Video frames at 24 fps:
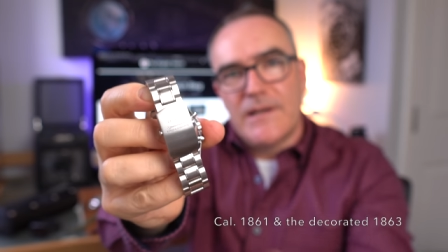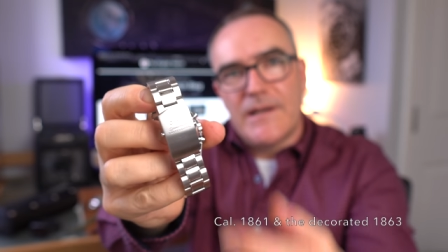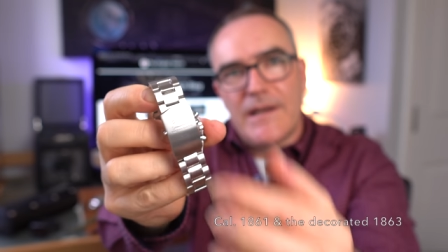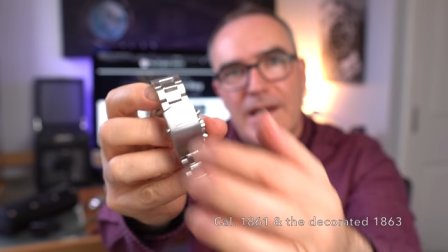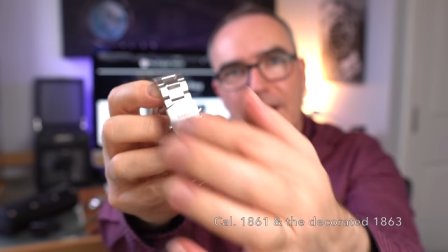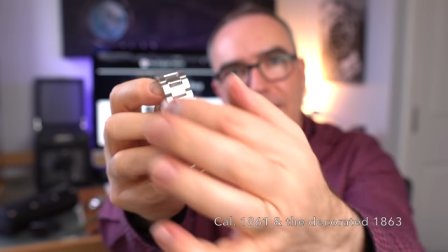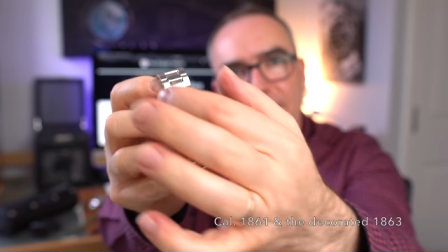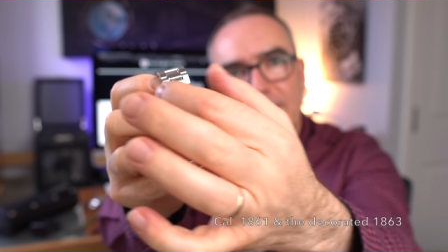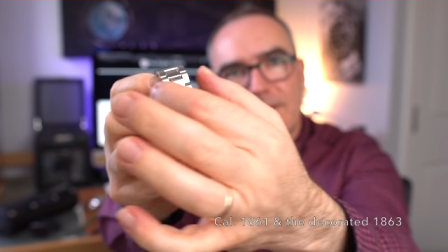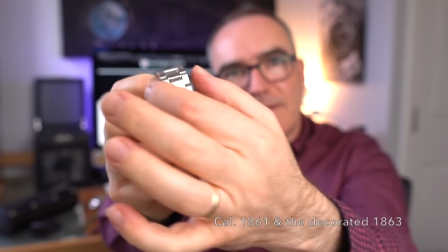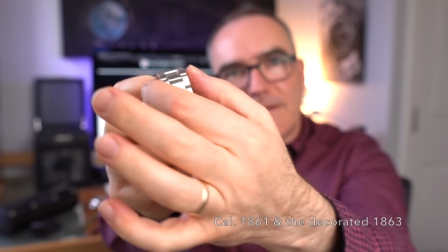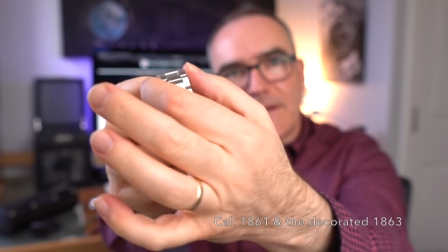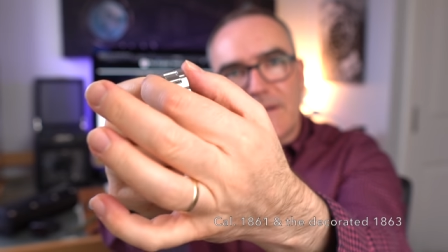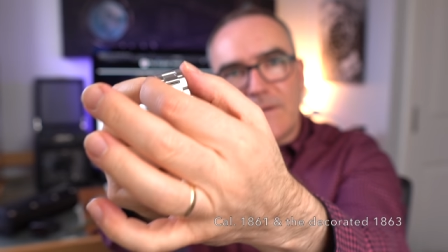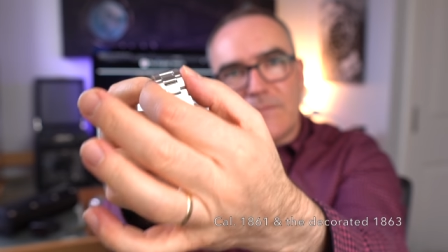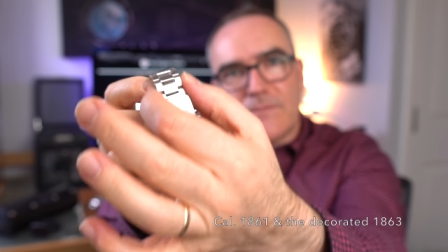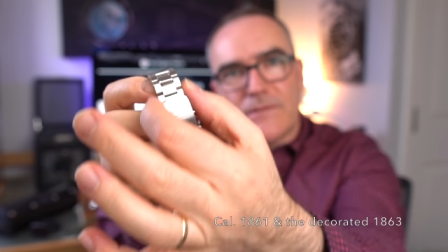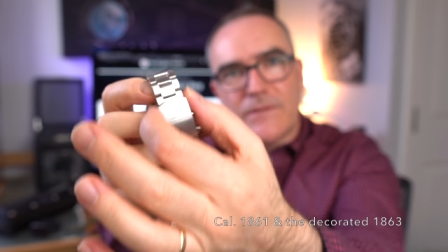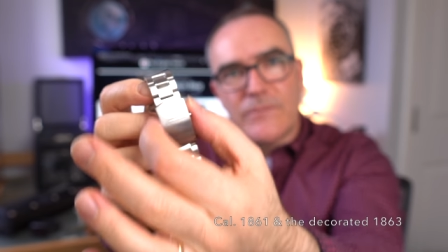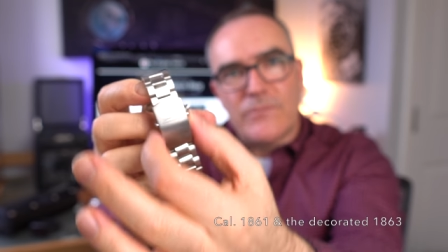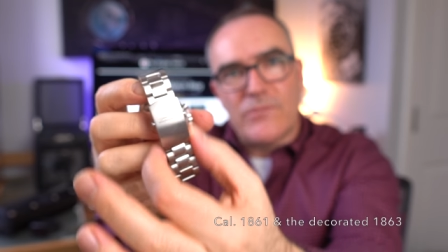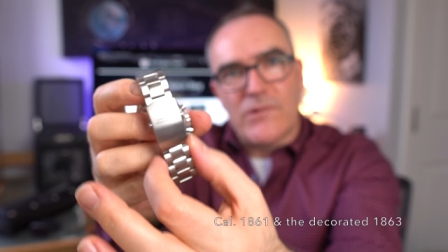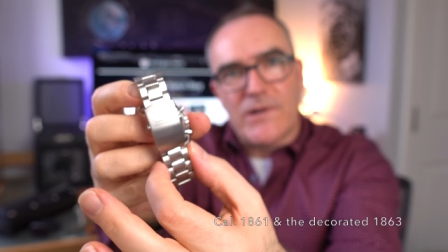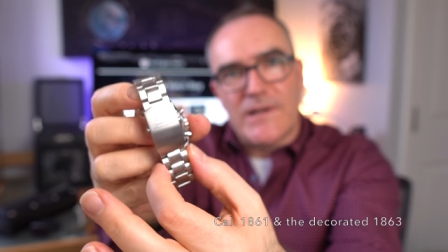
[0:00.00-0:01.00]
it had a
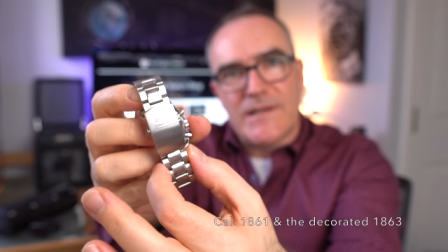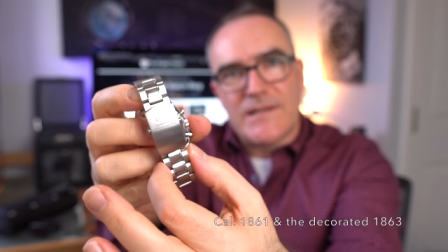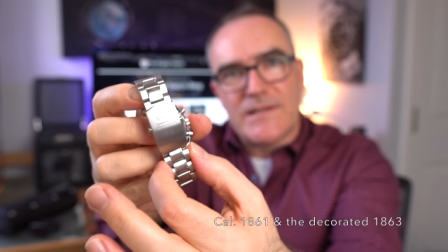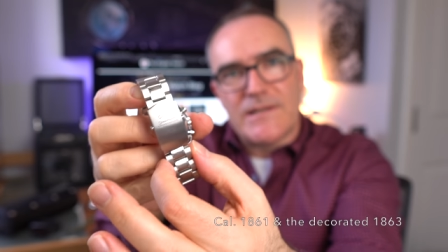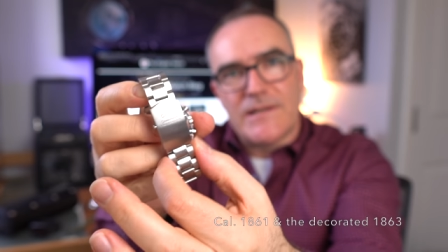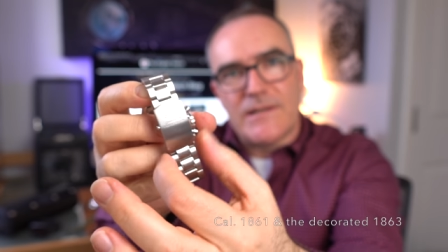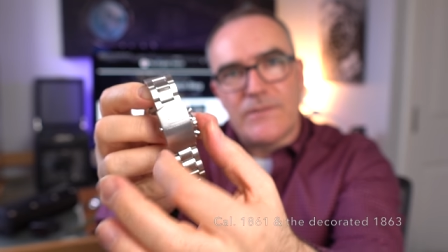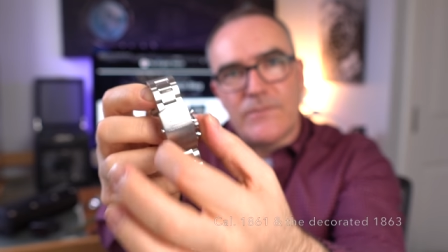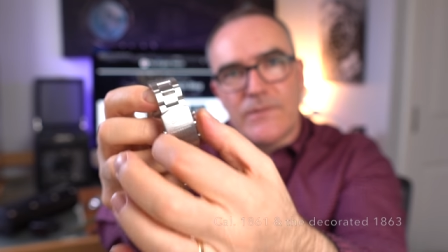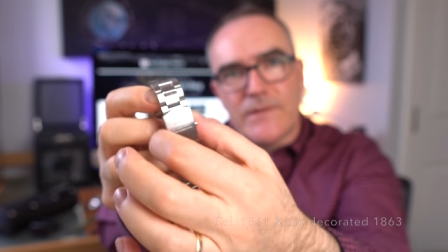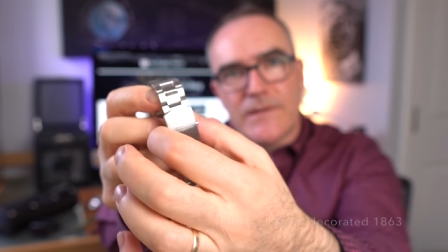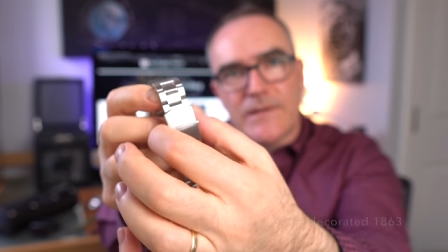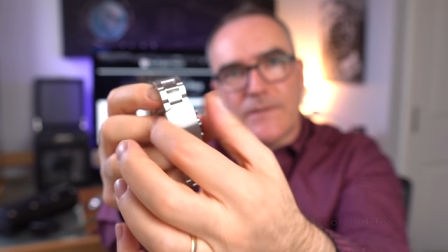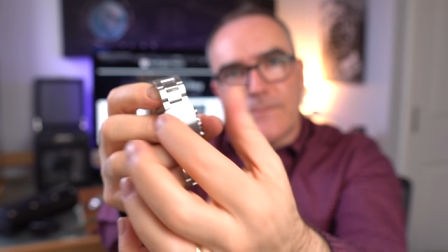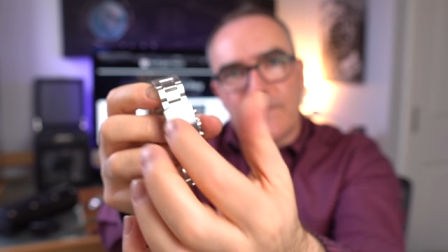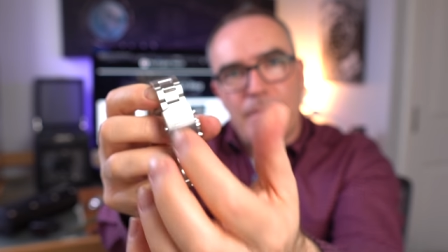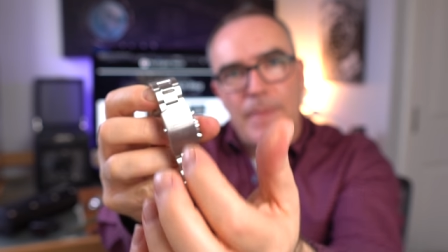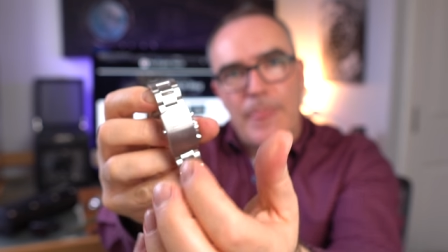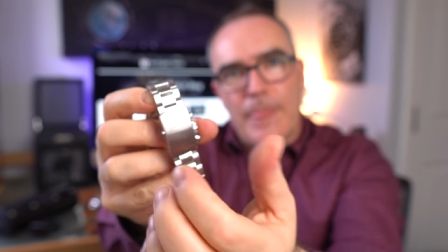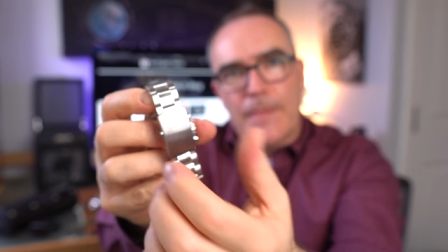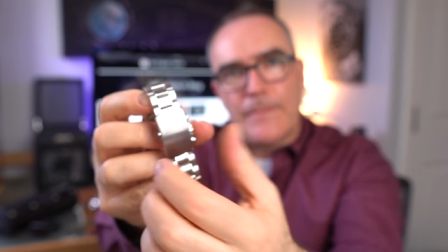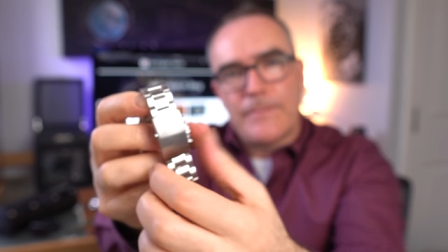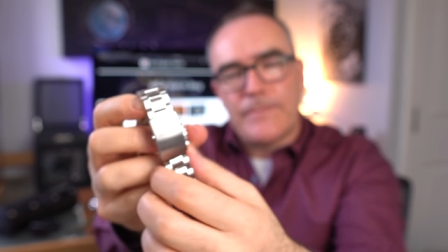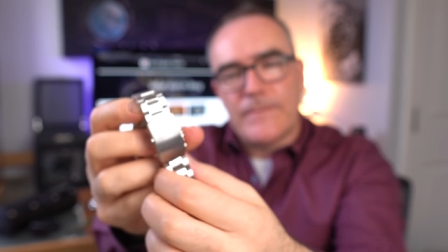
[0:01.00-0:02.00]
tapering bracelet with a
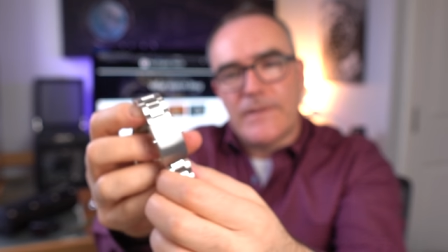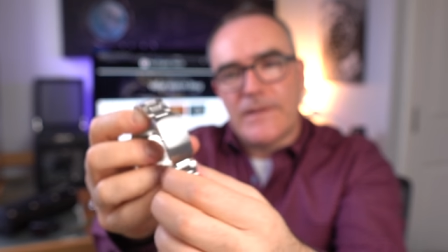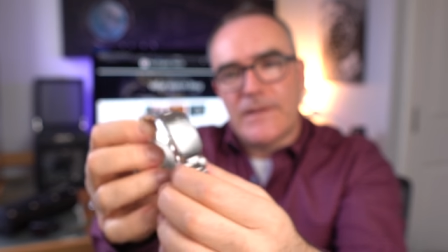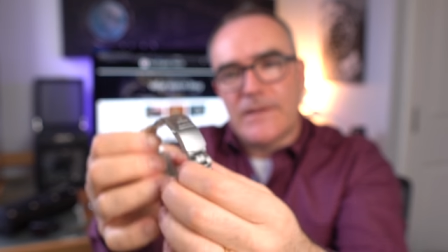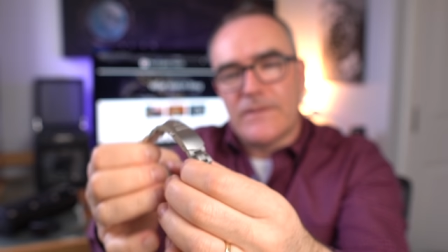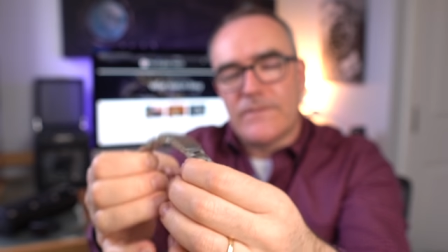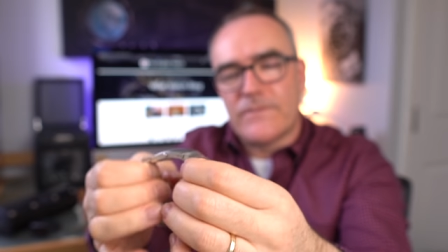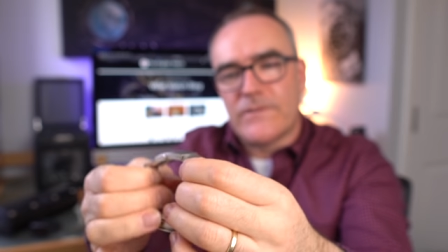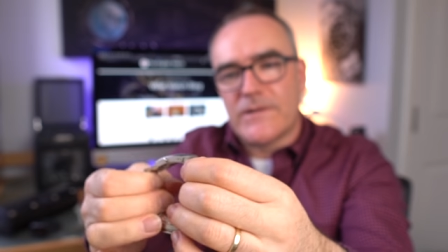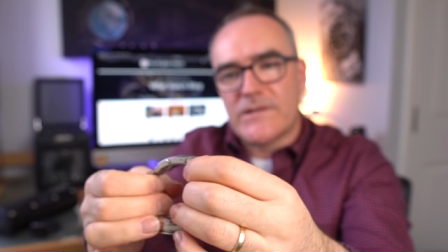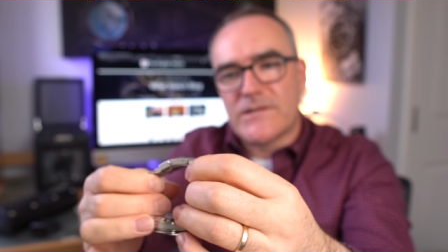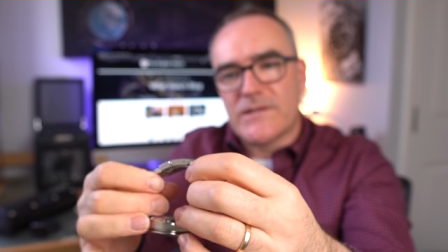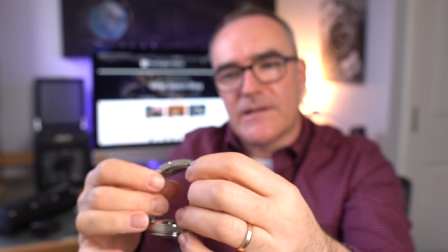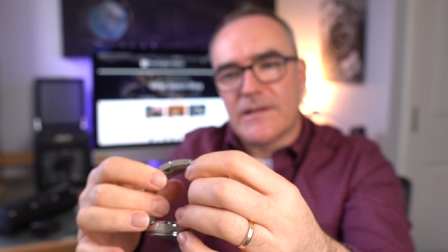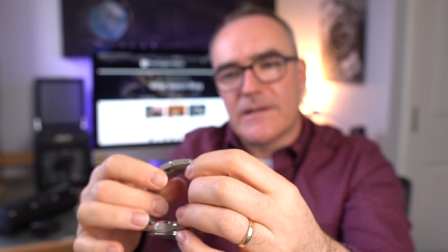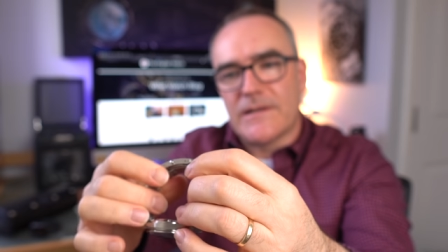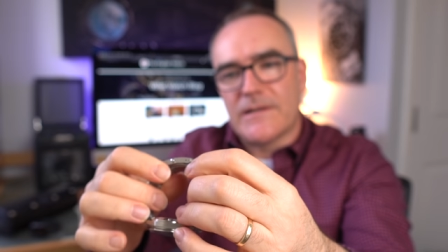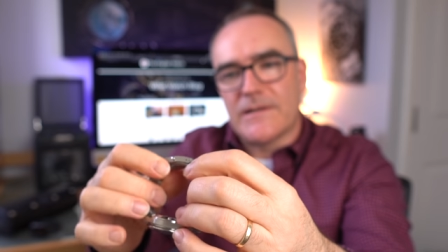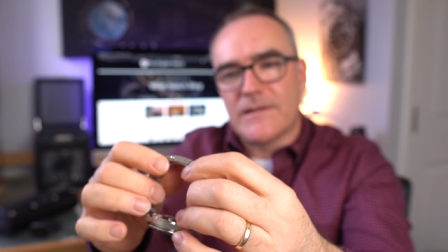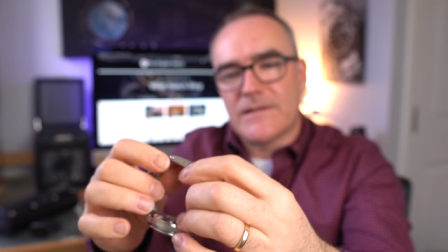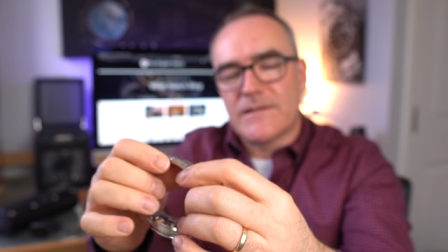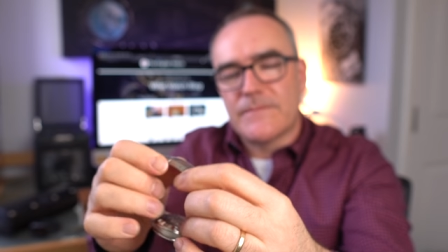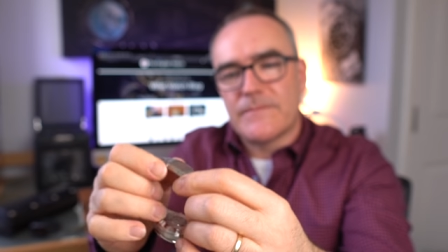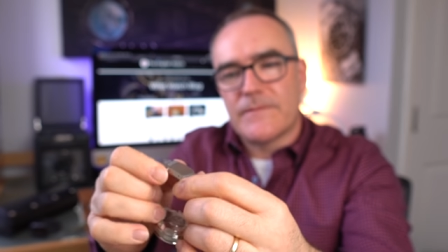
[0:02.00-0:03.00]
uh, friction
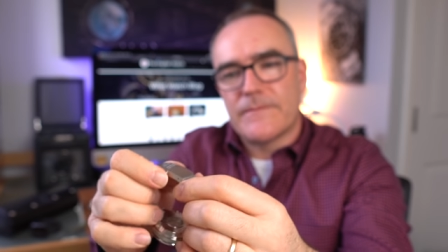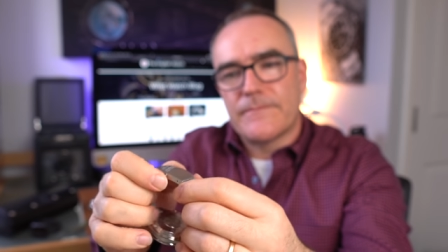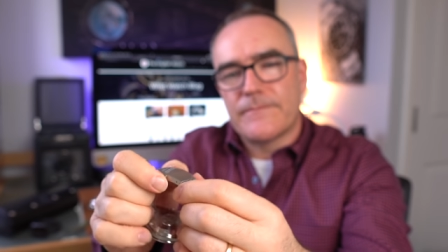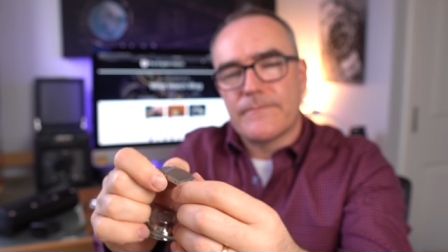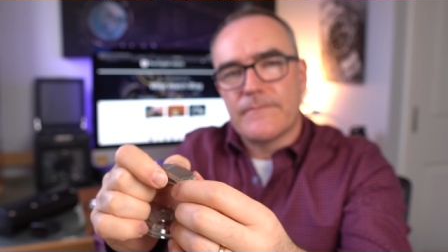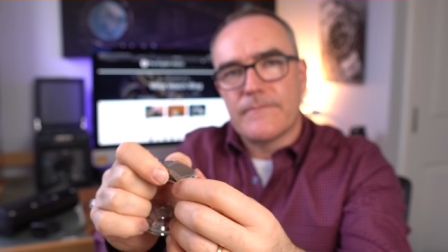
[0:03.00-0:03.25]
clasp.